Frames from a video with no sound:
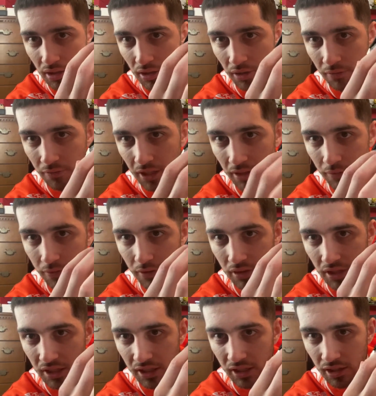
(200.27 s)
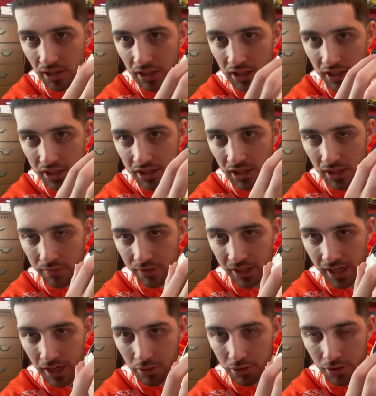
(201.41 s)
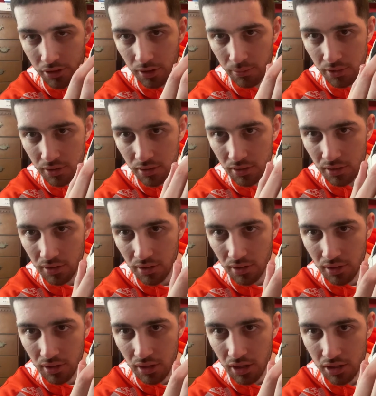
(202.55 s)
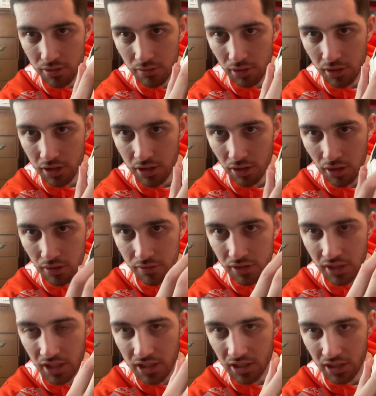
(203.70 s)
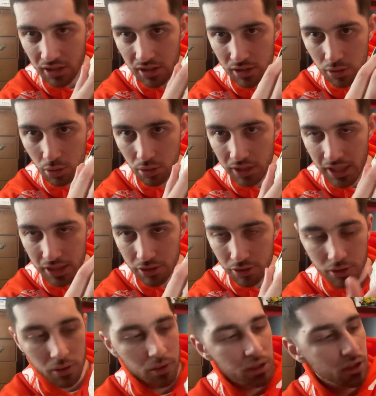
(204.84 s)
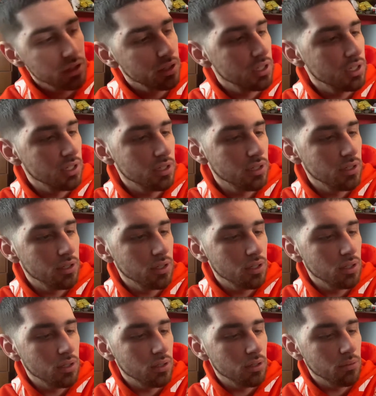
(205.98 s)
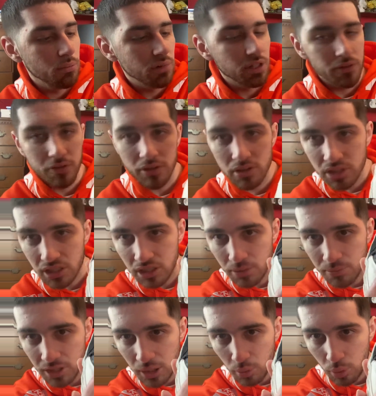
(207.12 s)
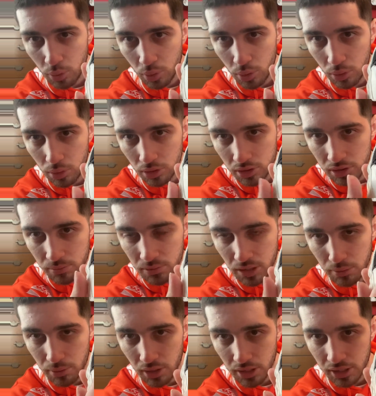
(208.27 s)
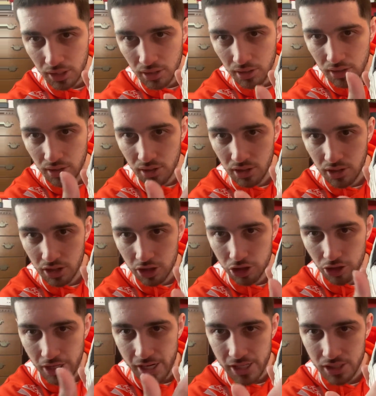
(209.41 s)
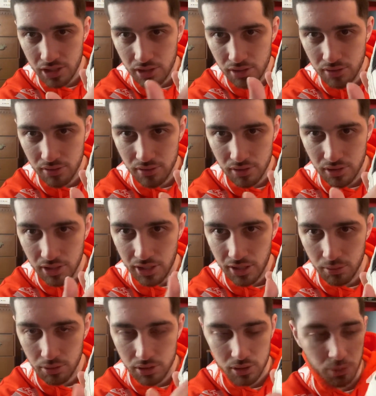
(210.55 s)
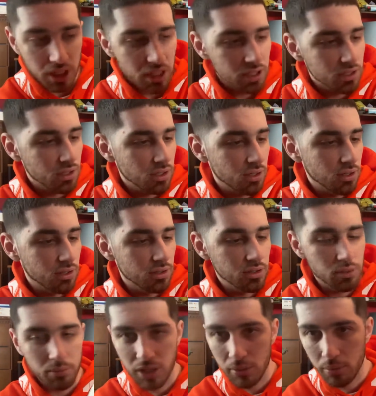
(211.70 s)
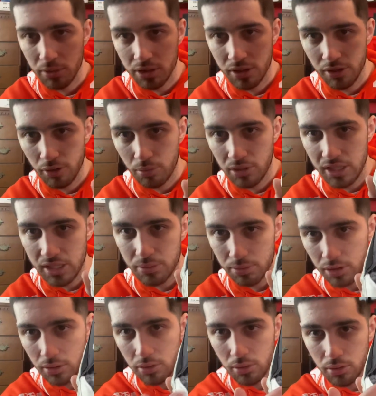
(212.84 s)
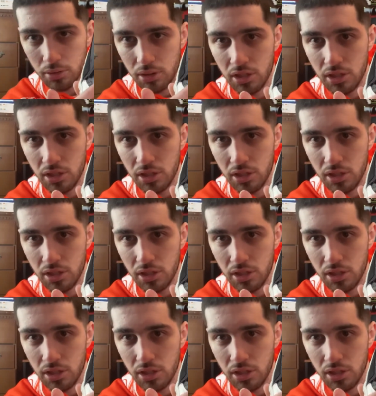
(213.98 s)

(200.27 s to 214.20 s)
It kind of feels like a like the inside of a couch or something. It's really soft and has like a, this cool texture to it. But it feels like some type of wool or some type of like trash that was made into some type of material, but that's pretty cool.